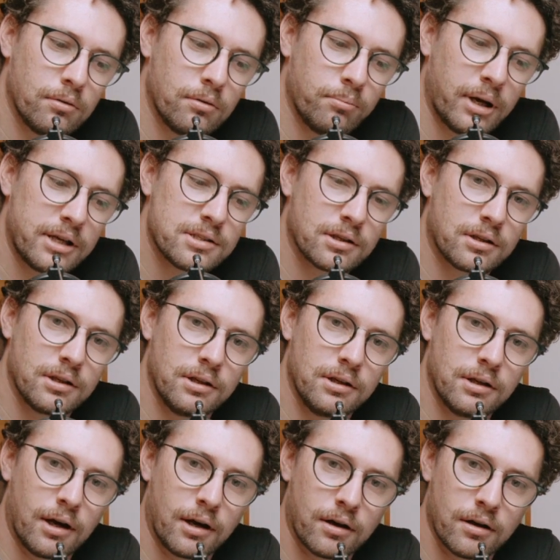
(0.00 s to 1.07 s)

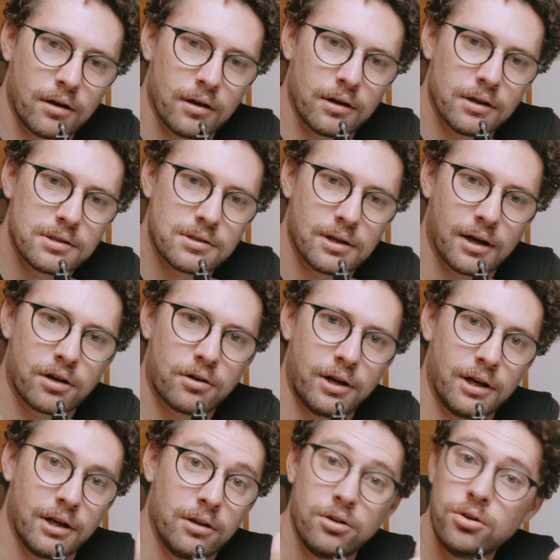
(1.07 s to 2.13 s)
basically are gonna start
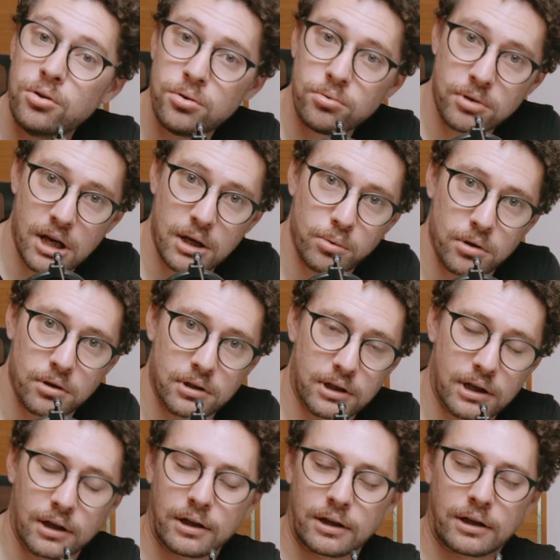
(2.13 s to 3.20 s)
creating new keyword
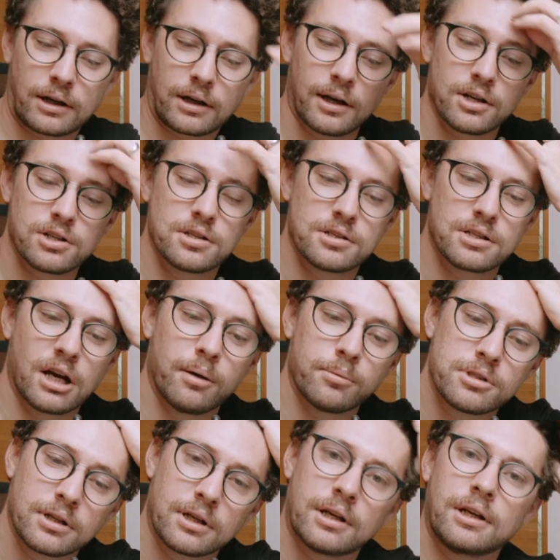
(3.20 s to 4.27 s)
collections to help
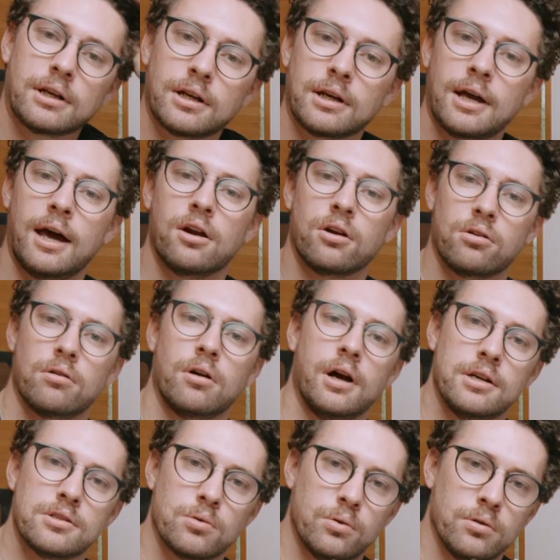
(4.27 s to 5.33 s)
to
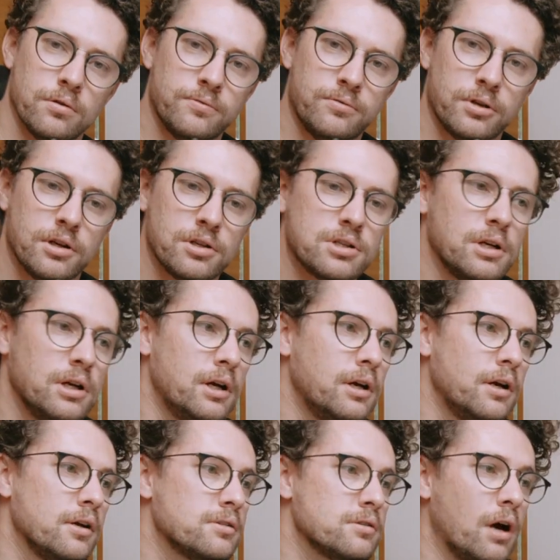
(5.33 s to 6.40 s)
categorize all your footage.
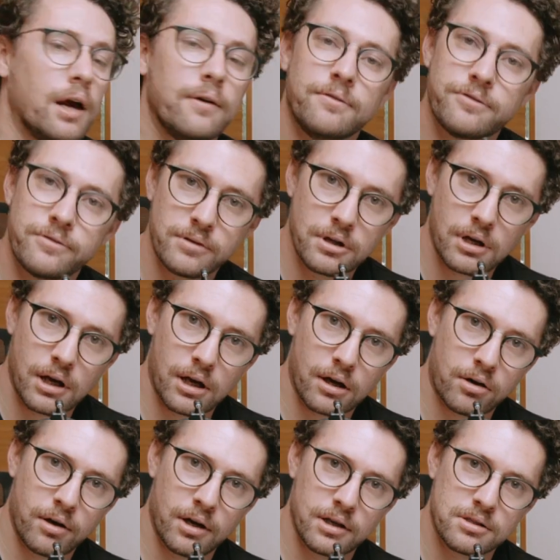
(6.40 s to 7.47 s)
So I've
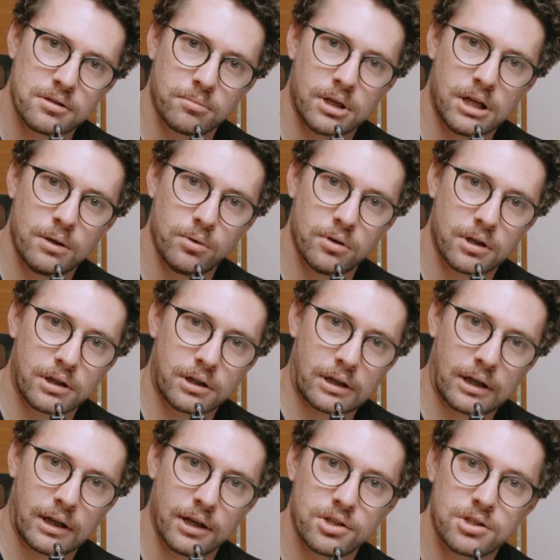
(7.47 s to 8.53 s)
created some keyword
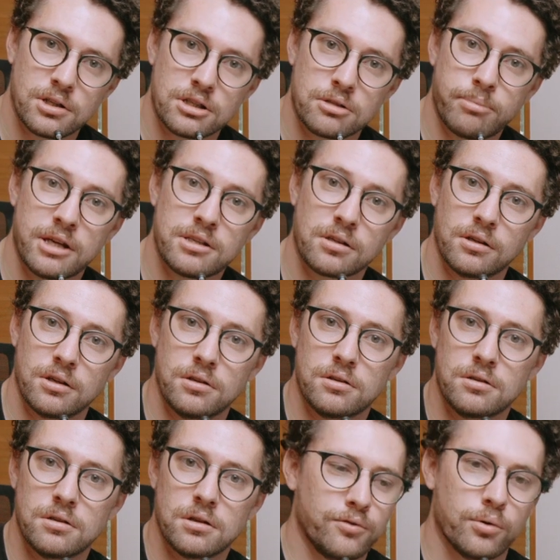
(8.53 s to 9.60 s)
collections basically
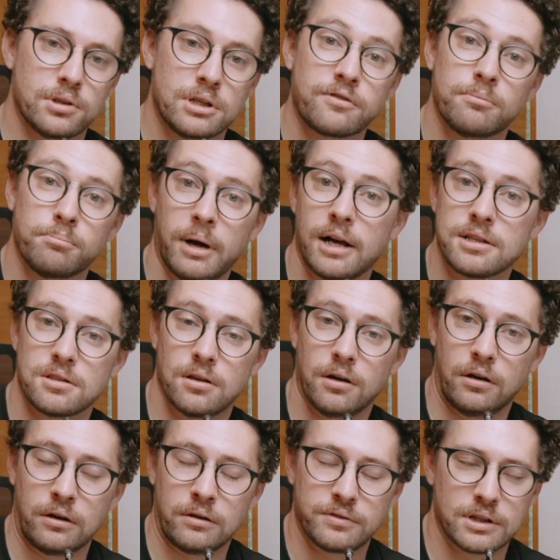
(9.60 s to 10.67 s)
for different parts
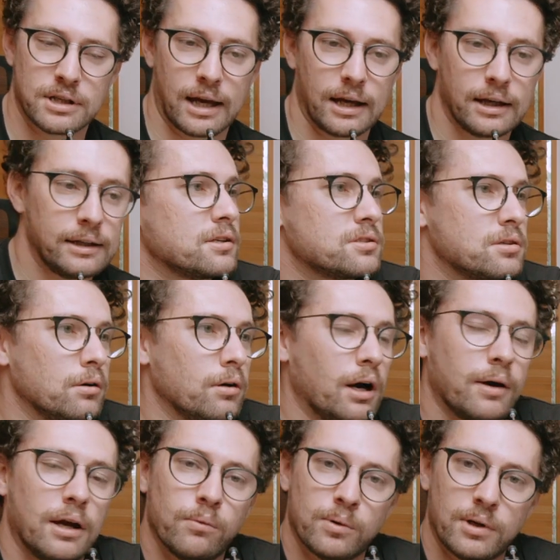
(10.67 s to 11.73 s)
of the day. So
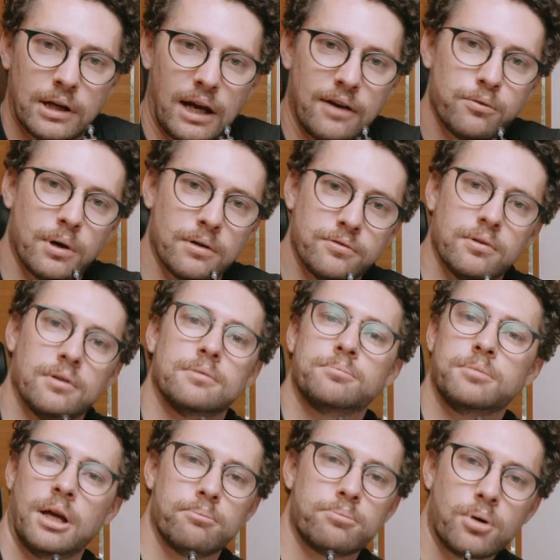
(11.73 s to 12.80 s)
I have one for
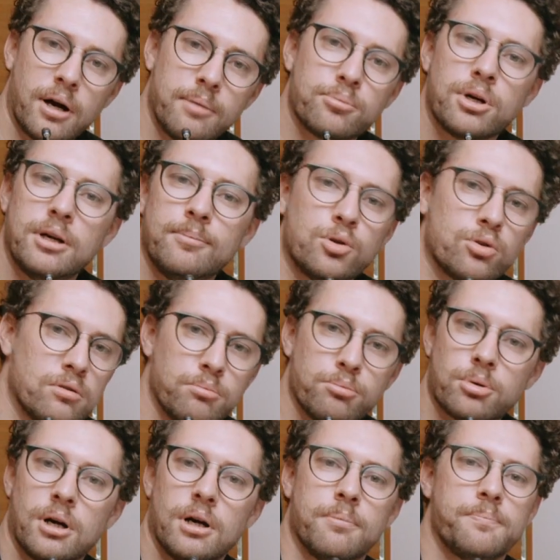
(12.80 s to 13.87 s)
like bride prep, groom
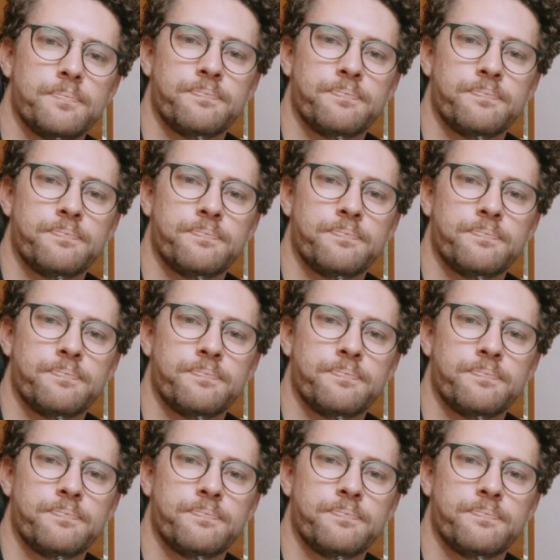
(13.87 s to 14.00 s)
prep,